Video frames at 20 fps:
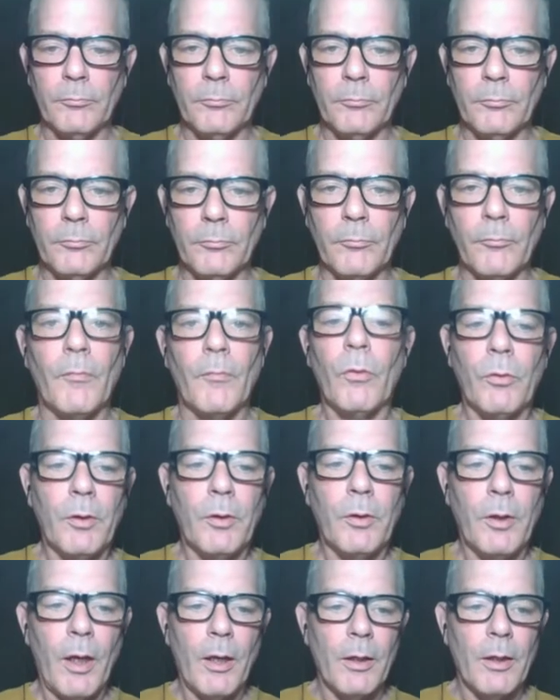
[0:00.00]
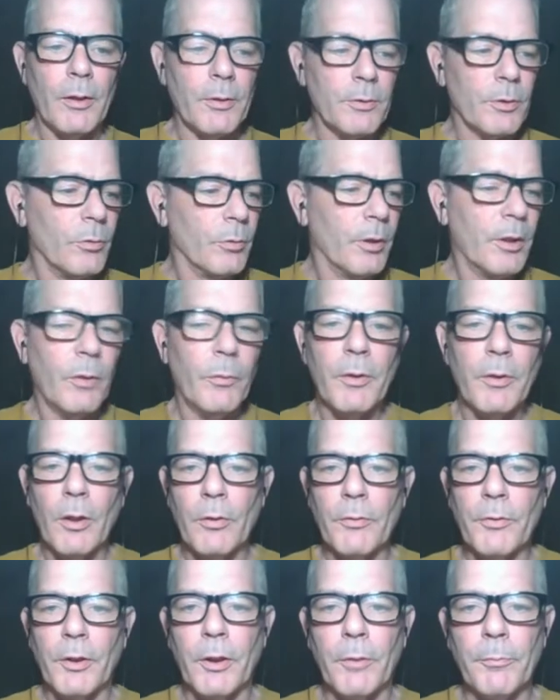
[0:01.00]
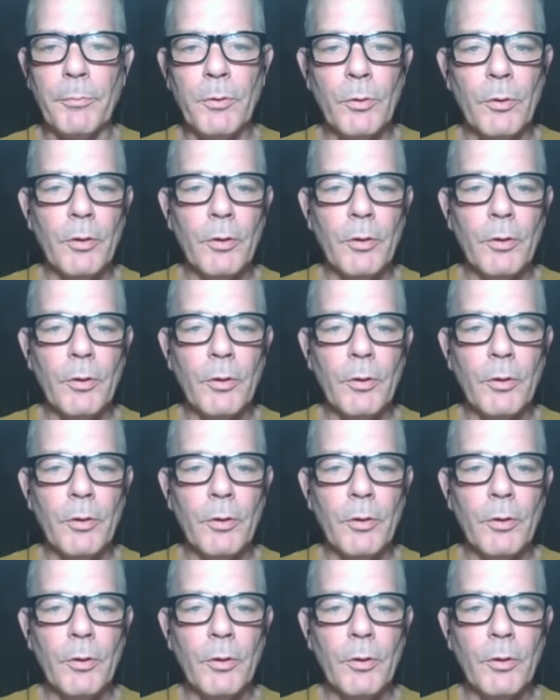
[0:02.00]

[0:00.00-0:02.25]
Okay, so here we are on the computer.